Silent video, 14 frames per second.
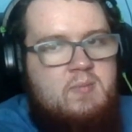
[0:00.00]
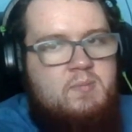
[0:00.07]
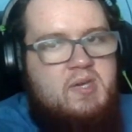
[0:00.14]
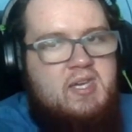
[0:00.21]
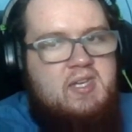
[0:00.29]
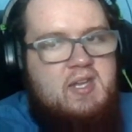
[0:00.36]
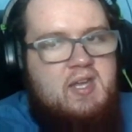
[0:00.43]

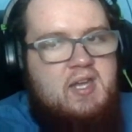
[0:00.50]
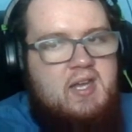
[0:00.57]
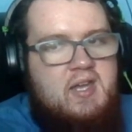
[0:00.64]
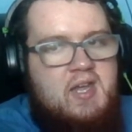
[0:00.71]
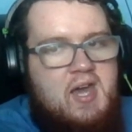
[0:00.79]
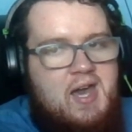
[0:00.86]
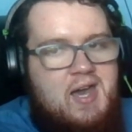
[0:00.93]
But
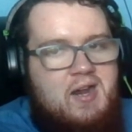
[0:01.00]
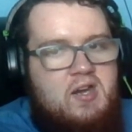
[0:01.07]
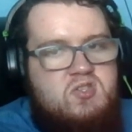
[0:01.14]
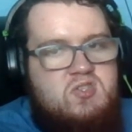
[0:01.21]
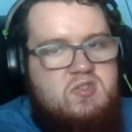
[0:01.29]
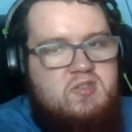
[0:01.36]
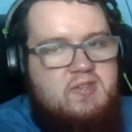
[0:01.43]
uh, I
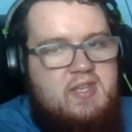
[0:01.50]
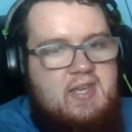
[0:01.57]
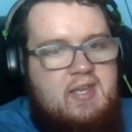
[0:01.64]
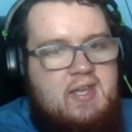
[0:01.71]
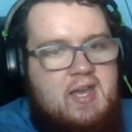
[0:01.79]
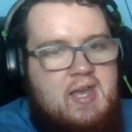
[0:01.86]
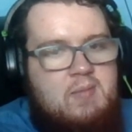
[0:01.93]

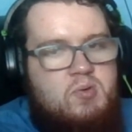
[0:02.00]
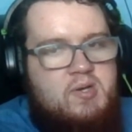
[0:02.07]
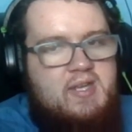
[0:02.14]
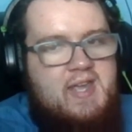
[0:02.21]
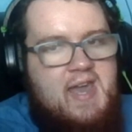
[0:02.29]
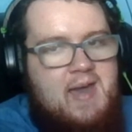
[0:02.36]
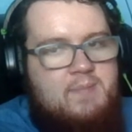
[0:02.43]
honestly am
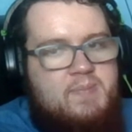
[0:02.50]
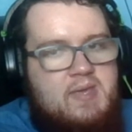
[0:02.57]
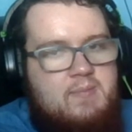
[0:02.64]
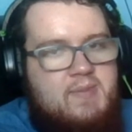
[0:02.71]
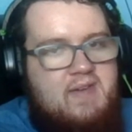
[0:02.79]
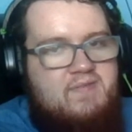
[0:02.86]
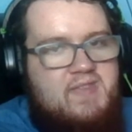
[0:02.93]
pretty happy
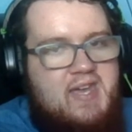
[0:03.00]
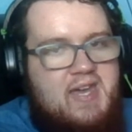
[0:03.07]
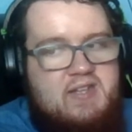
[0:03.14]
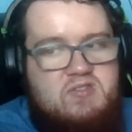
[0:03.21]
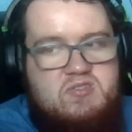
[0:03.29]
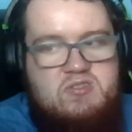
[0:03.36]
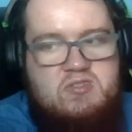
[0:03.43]
about
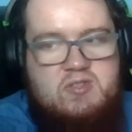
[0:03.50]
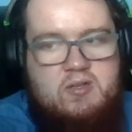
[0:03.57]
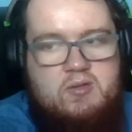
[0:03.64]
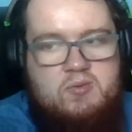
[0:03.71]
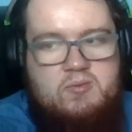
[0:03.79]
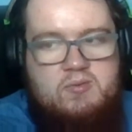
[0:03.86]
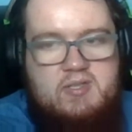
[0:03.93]
that.
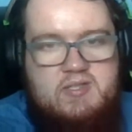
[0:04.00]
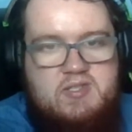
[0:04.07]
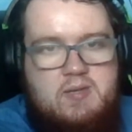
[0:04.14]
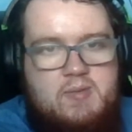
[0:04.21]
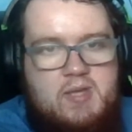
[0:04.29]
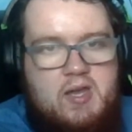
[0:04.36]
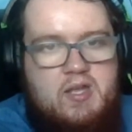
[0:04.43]
So it's
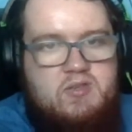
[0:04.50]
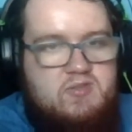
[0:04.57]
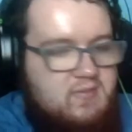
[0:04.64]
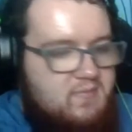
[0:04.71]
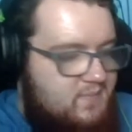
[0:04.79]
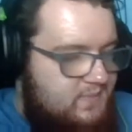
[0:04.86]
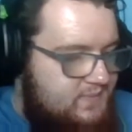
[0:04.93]
going to be awesome.